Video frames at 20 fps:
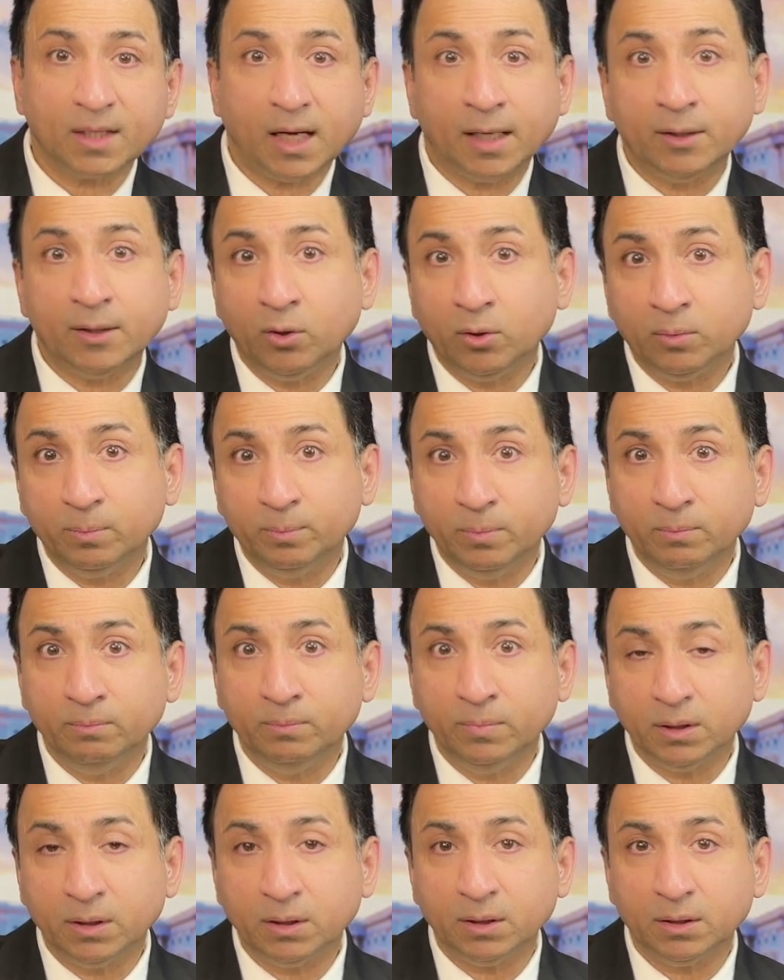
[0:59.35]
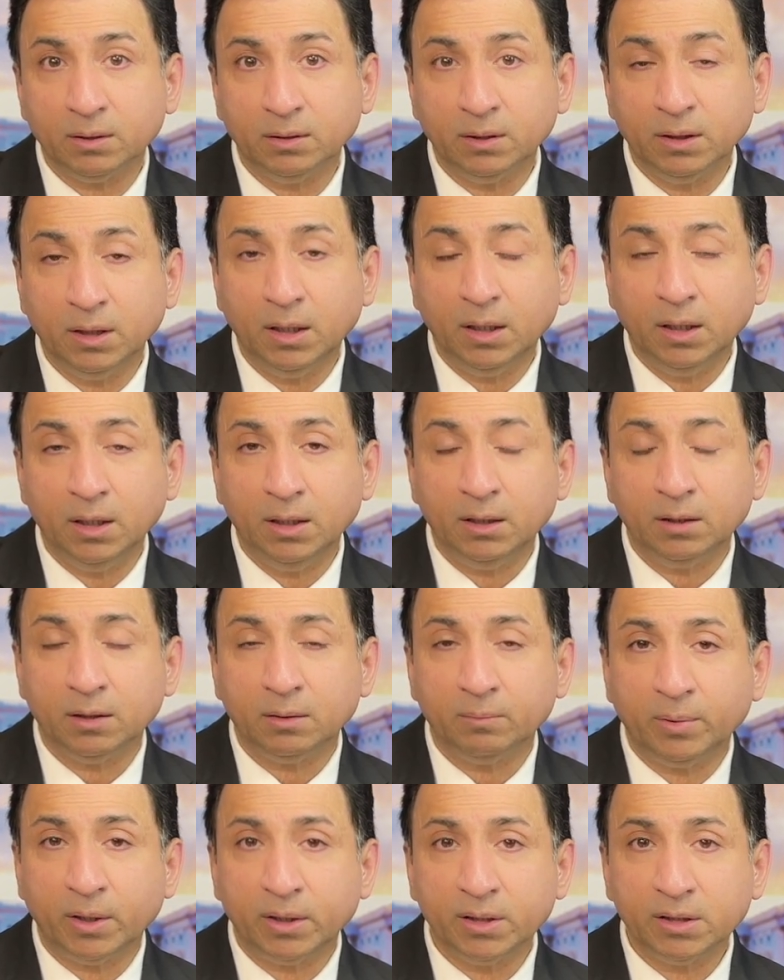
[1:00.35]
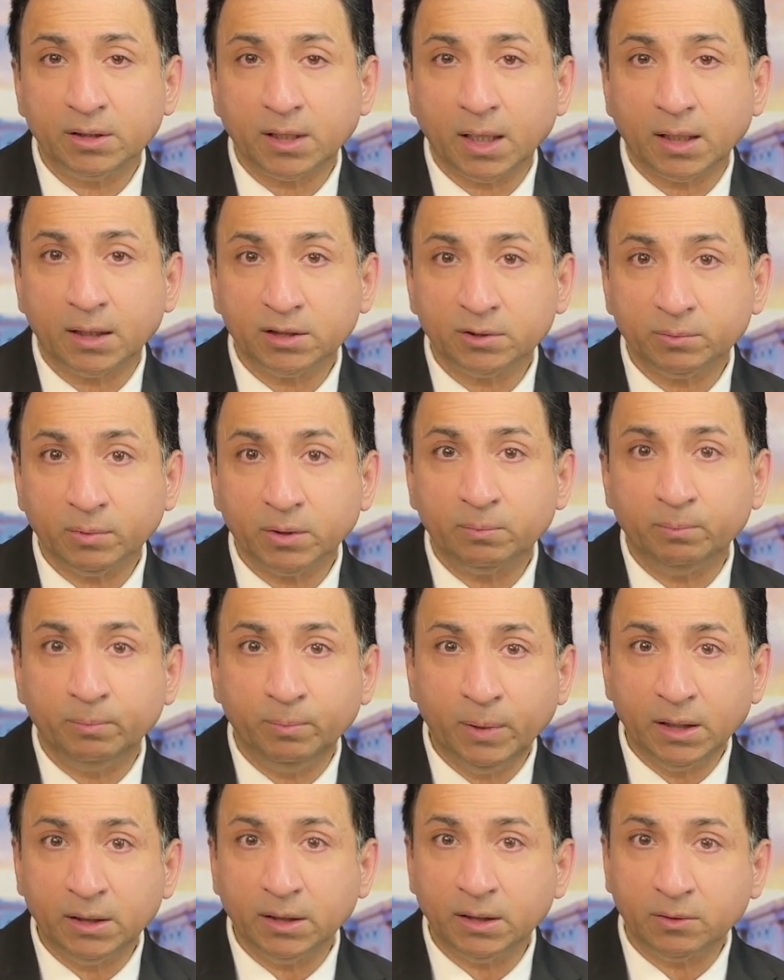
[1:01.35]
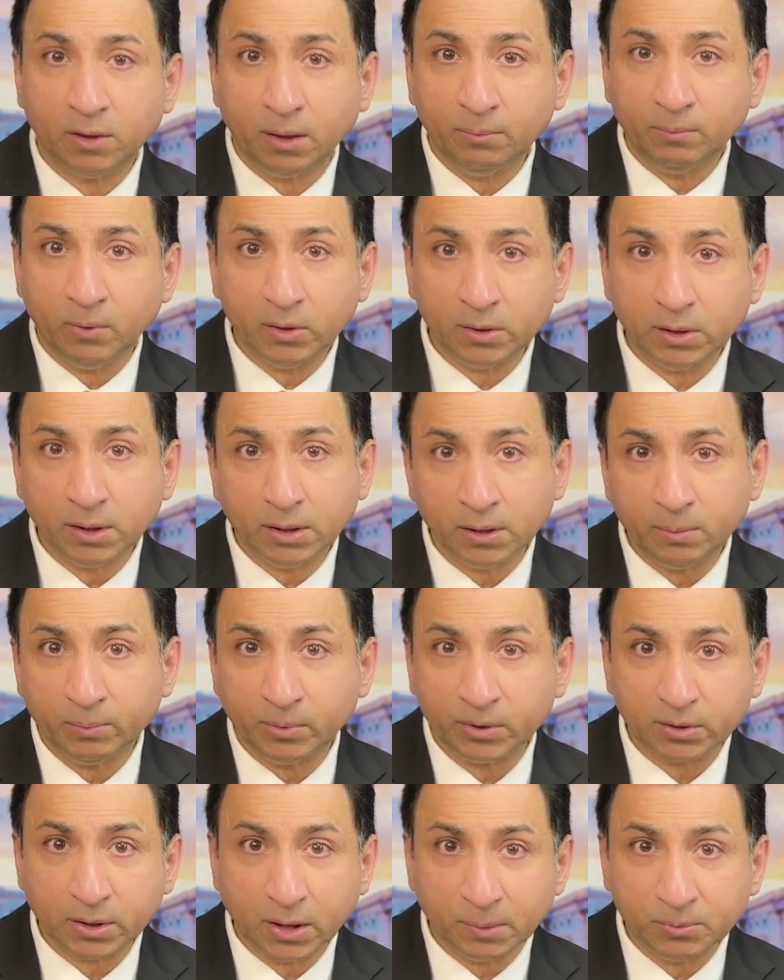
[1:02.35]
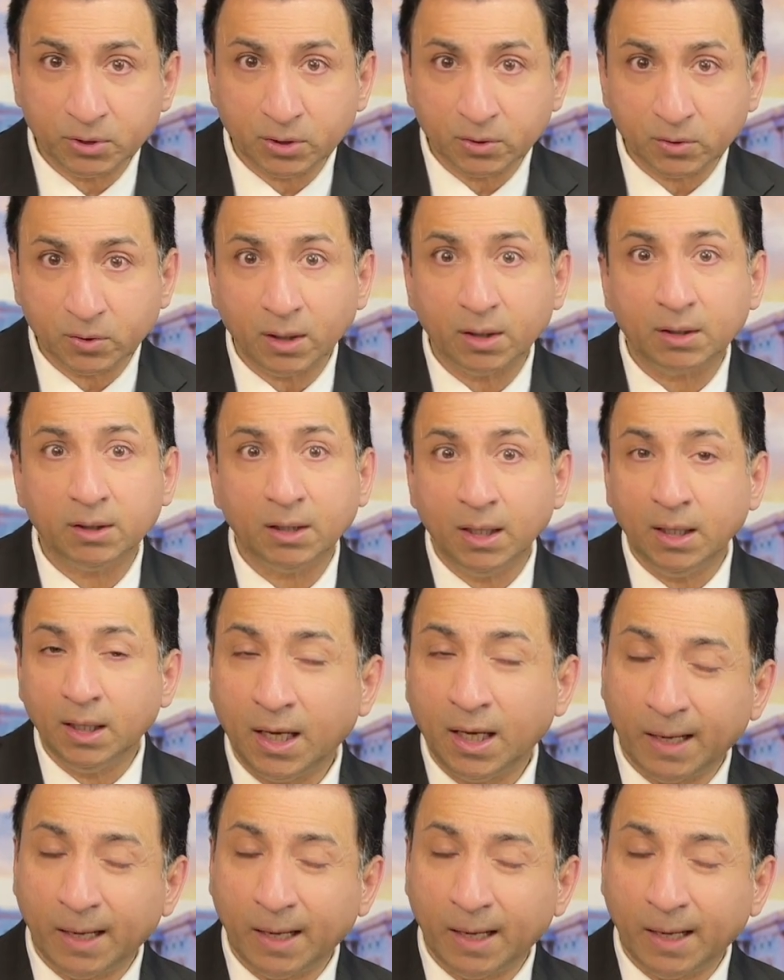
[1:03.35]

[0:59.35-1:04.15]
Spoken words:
I know Bernie Sanders was beating the drum on the prescription drug.